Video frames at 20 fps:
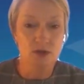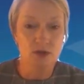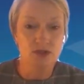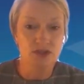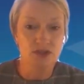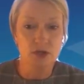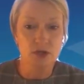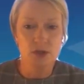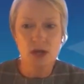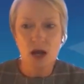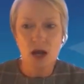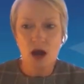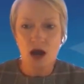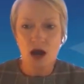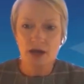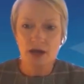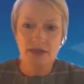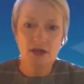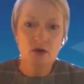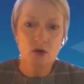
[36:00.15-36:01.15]
So I
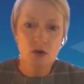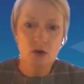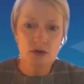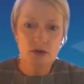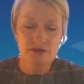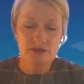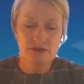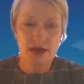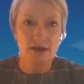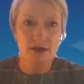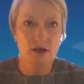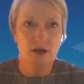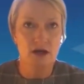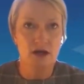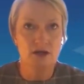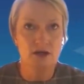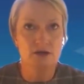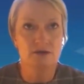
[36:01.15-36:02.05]
think all of that kind